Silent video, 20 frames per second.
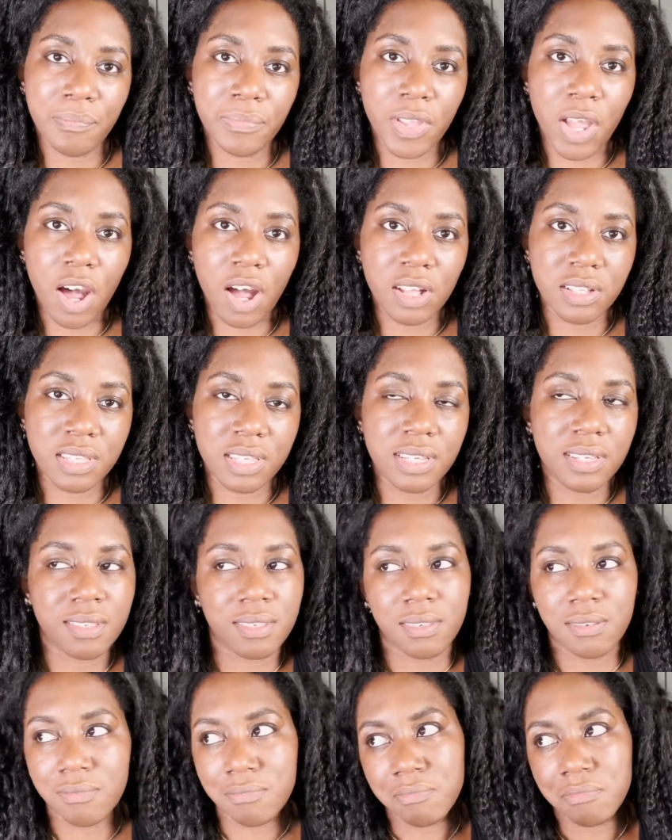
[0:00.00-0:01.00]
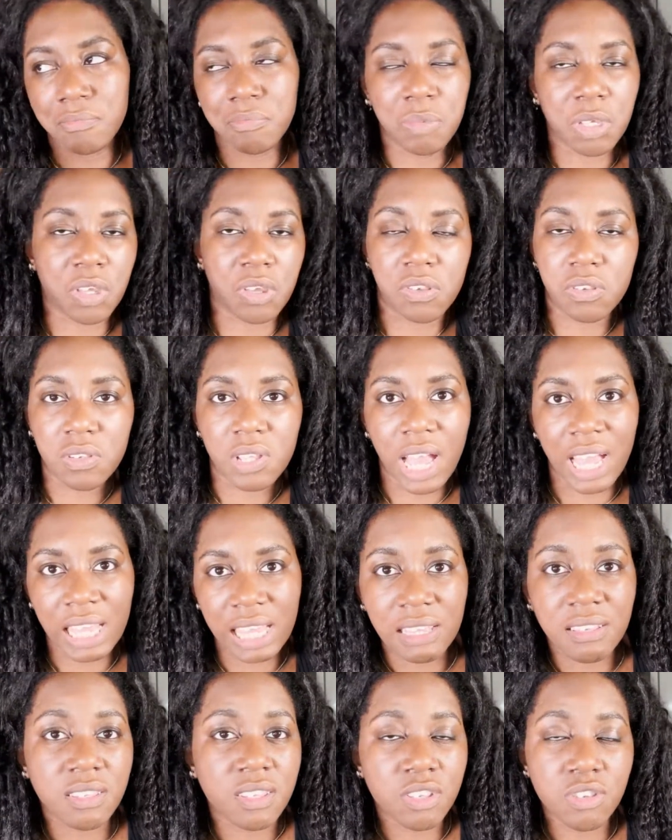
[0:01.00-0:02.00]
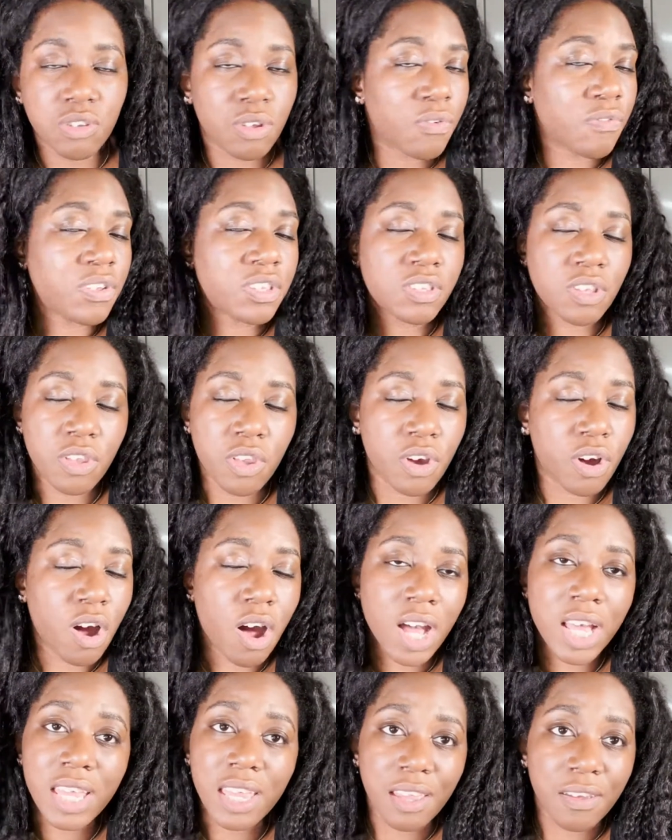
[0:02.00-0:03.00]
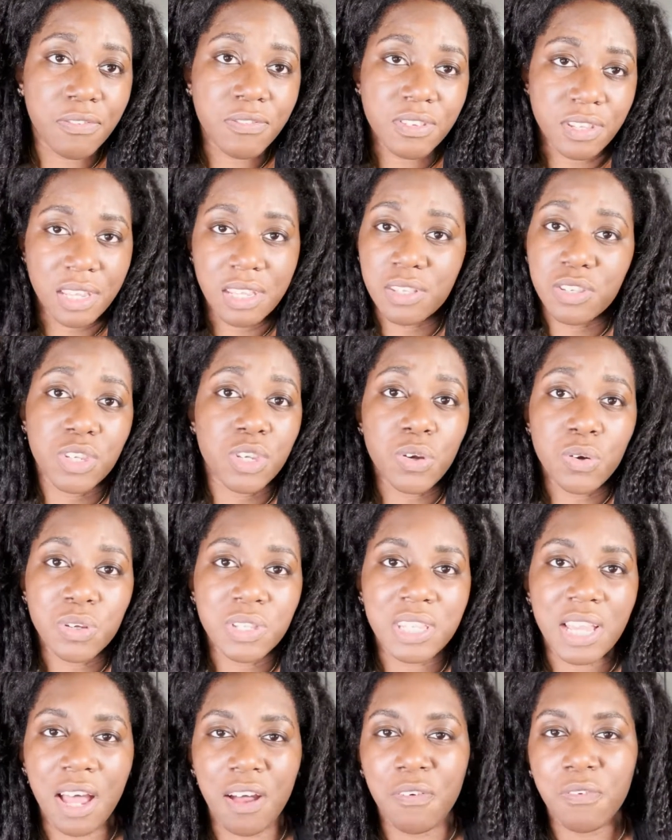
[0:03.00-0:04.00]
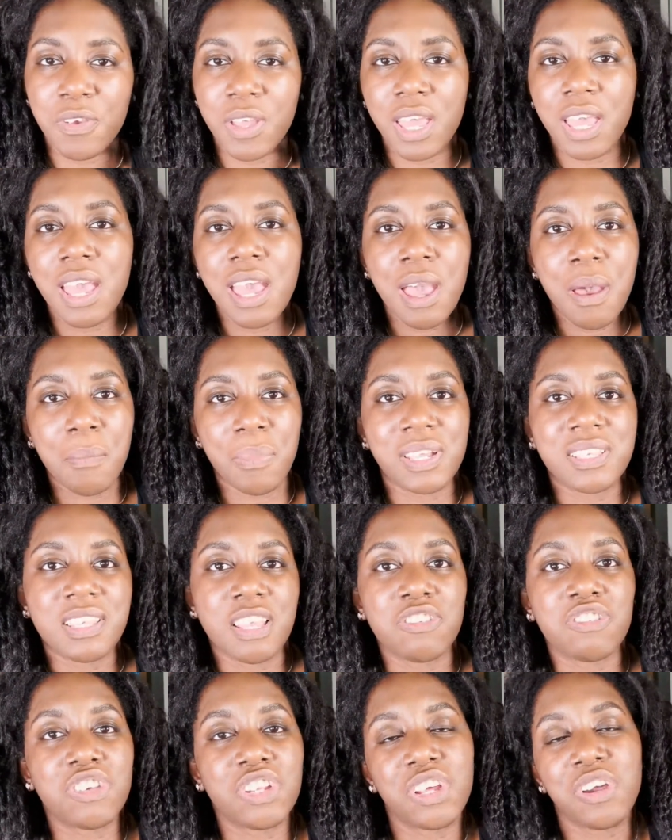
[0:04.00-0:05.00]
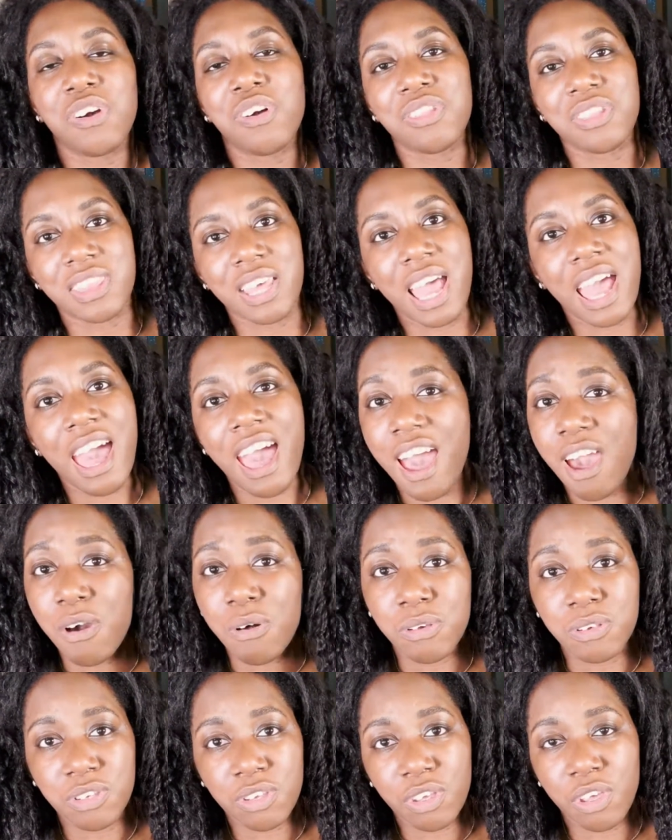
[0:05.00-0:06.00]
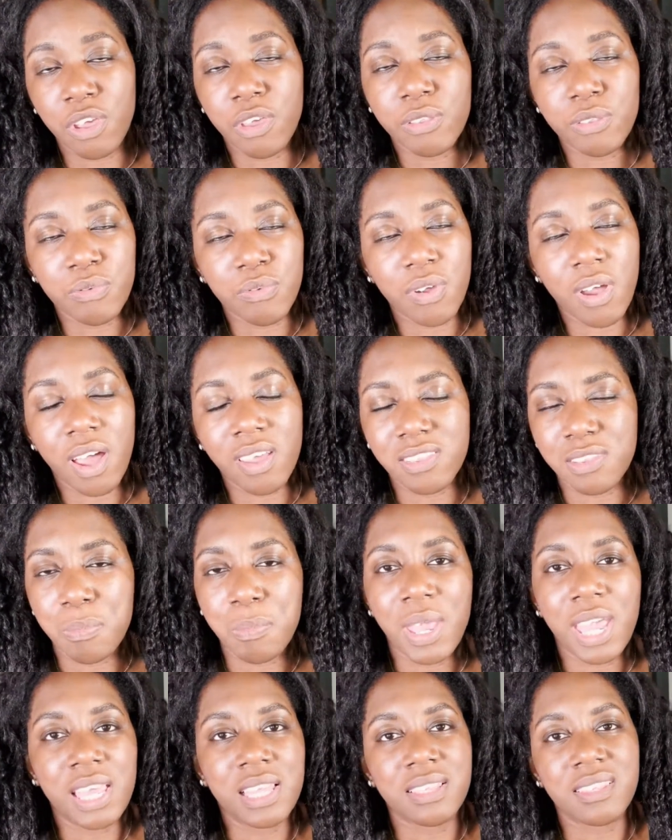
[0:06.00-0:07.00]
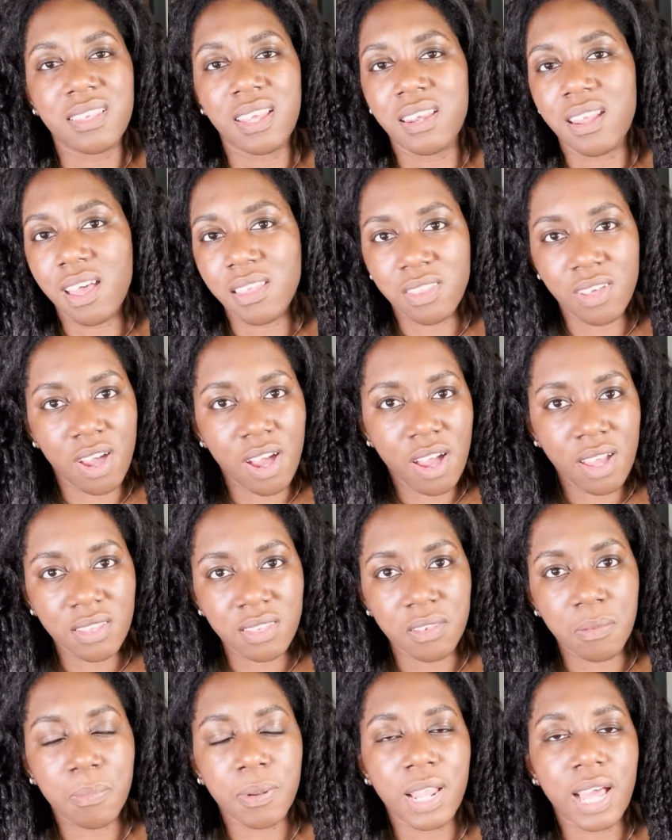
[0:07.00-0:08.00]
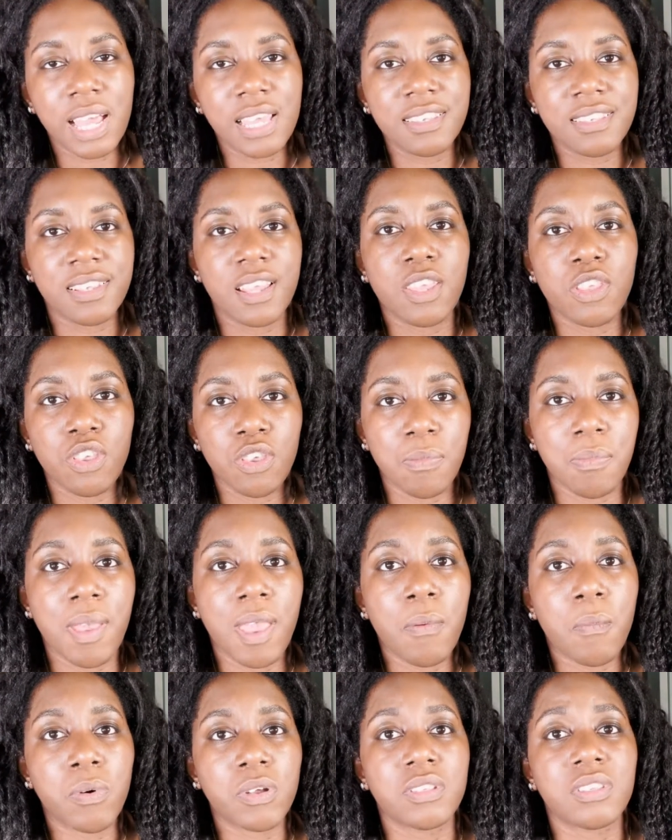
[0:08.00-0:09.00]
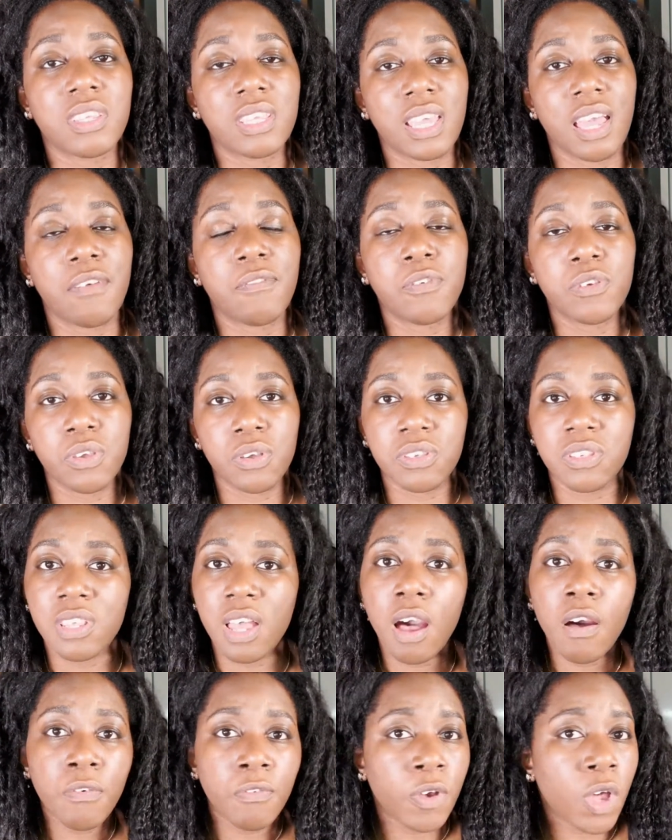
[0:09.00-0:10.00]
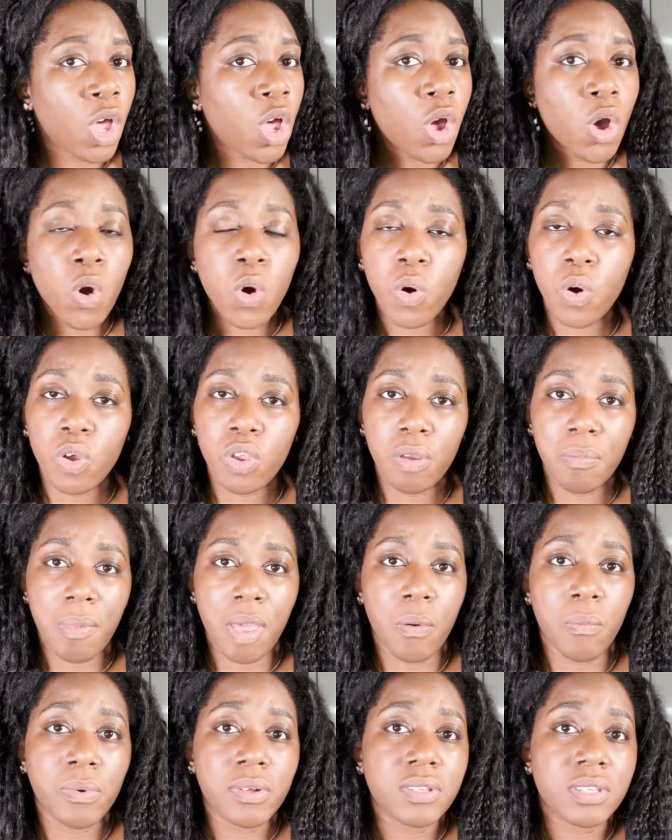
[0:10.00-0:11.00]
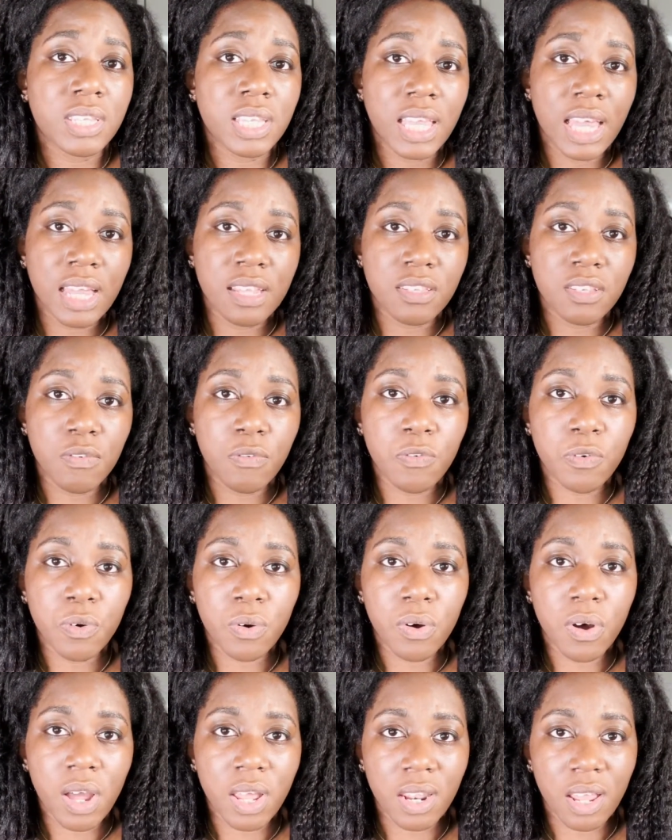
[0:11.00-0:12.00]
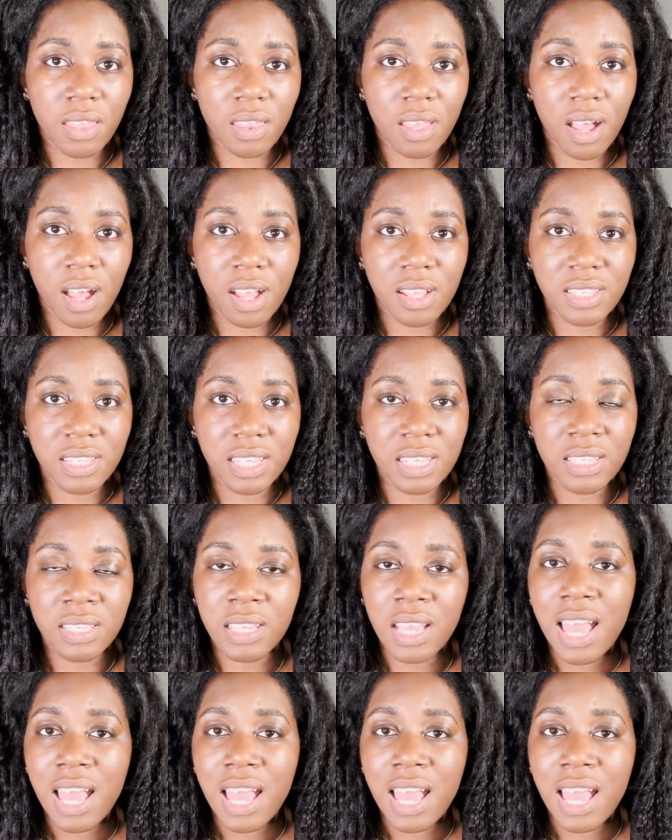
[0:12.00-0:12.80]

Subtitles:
artists, because I guess there's no reason you can't gift it to yourself. But essentially on there, I also go through other paints and other art supplies that you may want to get for yourself, or you may want to get for another artist.